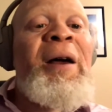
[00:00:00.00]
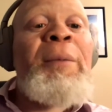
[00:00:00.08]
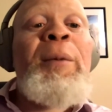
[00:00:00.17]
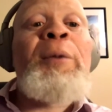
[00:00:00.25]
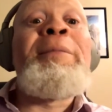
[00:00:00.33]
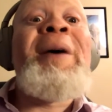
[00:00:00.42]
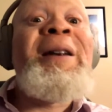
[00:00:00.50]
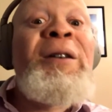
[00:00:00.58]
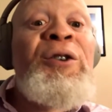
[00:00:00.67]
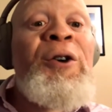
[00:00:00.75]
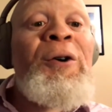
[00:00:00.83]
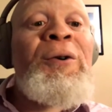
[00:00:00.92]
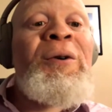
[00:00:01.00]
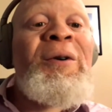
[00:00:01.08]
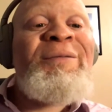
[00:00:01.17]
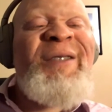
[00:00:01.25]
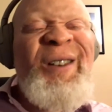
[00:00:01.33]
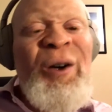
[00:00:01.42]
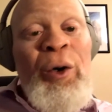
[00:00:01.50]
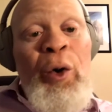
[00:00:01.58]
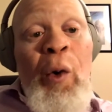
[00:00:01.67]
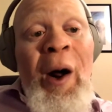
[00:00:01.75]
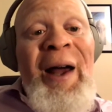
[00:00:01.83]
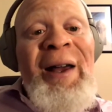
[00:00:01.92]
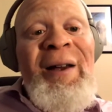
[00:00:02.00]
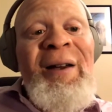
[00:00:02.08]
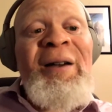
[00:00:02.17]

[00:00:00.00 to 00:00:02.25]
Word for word: a memento, not quite,